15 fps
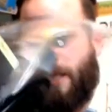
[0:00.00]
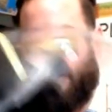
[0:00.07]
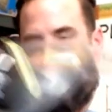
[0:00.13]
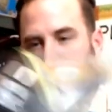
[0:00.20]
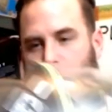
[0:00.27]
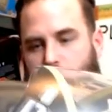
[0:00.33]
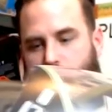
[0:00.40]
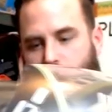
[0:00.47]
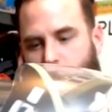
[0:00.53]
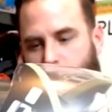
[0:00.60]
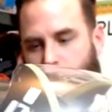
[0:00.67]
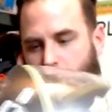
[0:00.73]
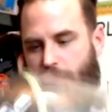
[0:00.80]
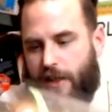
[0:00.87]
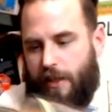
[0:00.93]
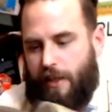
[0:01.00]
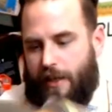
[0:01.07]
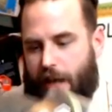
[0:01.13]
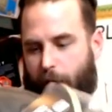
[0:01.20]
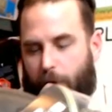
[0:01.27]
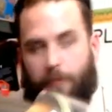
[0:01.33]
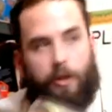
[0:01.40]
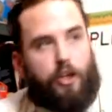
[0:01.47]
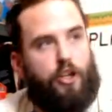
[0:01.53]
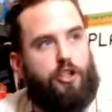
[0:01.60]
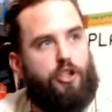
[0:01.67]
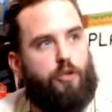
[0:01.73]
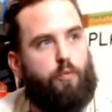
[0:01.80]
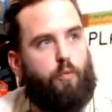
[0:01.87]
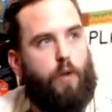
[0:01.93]
looks. Now I'm gonna
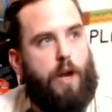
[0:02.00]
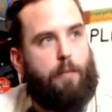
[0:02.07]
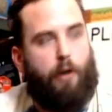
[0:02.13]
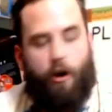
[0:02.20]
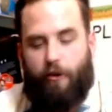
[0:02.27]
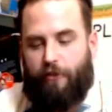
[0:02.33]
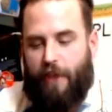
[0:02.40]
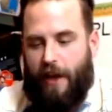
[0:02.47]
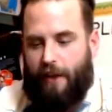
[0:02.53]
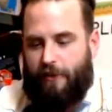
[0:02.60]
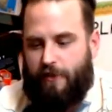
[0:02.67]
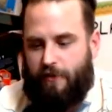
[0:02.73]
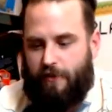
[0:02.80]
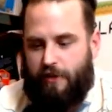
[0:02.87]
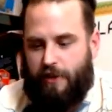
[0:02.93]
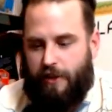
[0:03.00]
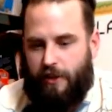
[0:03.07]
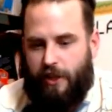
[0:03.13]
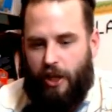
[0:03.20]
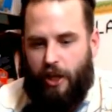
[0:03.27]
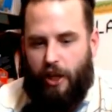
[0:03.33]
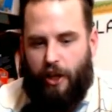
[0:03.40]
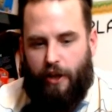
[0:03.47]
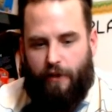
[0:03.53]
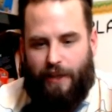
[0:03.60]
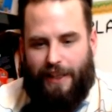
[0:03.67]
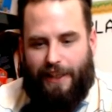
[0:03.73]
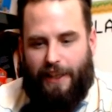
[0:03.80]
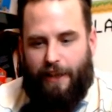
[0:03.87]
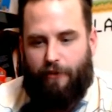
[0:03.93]
just whip off that uh,
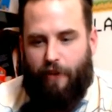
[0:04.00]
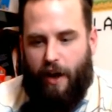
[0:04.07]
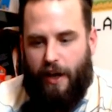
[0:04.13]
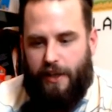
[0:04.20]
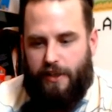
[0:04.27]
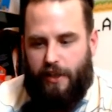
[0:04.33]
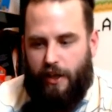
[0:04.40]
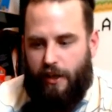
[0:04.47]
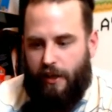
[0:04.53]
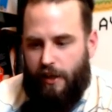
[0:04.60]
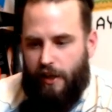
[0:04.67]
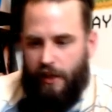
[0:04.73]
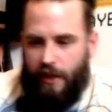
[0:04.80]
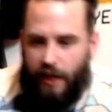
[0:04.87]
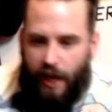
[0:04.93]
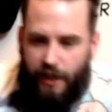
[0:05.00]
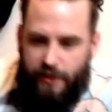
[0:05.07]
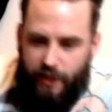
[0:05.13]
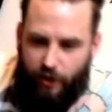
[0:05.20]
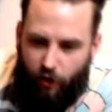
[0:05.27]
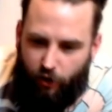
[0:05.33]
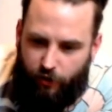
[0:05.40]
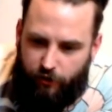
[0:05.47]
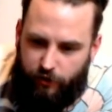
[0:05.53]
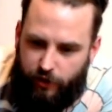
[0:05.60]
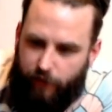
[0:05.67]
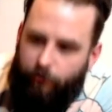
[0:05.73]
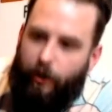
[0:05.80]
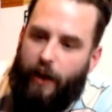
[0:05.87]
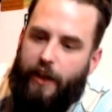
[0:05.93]
clear visor has it got...
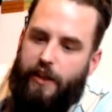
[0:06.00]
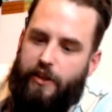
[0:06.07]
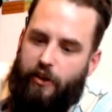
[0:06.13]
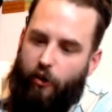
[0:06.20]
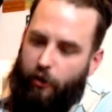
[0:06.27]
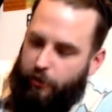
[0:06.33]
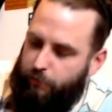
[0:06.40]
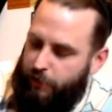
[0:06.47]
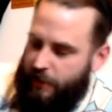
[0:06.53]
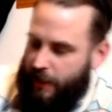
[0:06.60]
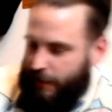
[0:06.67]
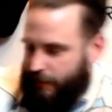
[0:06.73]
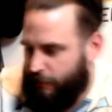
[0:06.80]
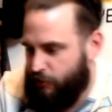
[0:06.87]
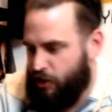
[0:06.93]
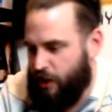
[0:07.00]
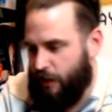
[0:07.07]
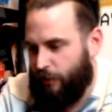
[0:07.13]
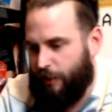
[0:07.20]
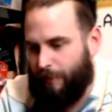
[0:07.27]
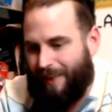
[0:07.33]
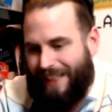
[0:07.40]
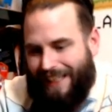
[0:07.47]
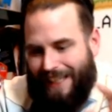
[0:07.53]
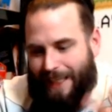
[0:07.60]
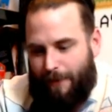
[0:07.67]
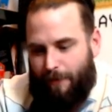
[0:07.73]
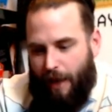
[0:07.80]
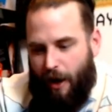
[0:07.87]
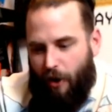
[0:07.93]
right, it's got a protective shield. I'm going to
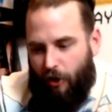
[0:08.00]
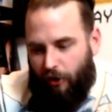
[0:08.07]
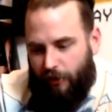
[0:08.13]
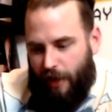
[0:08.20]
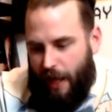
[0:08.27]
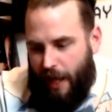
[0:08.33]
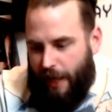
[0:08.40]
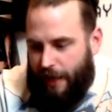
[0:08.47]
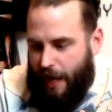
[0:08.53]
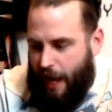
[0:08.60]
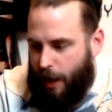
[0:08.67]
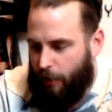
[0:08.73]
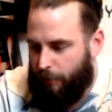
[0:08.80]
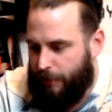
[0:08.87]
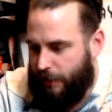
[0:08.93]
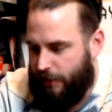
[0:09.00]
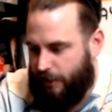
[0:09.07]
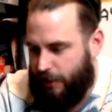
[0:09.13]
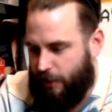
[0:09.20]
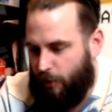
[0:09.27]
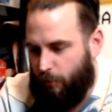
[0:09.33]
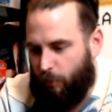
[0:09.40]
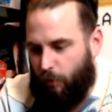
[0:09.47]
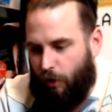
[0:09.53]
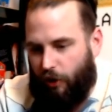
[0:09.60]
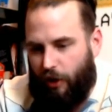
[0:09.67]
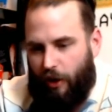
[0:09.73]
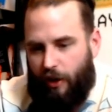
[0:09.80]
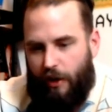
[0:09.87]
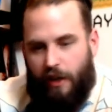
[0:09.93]
keep that on there now because I don't want
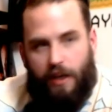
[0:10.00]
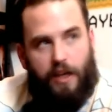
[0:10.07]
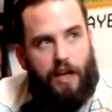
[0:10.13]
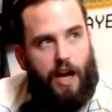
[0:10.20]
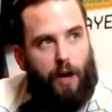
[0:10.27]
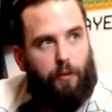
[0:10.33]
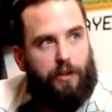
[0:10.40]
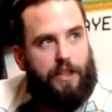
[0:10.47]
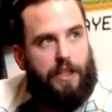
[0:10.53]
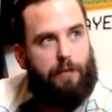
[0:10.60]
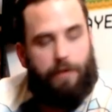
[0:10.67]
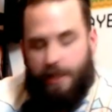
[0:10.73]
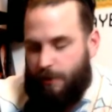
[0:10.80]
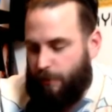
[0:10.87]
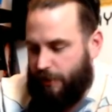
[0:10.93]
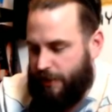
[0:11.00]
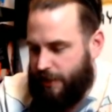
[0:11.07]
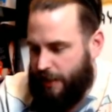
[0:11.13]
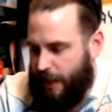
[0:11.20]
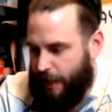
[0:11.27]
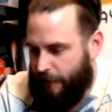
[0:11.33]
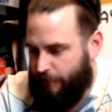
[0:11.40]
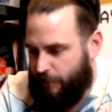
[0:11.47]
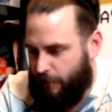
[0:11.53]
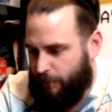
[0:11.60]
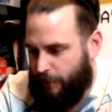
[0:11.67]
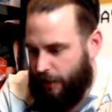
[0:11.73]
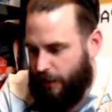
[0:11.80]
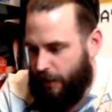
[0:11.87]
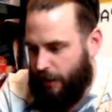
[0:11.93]
to... I want to keep this one safe. So I'm
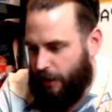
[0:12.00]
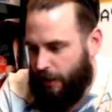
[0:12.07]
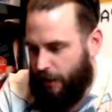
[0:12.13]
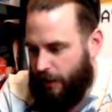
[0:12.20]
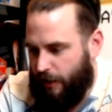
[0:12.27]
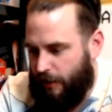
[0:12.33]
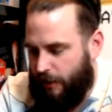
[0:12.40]
going to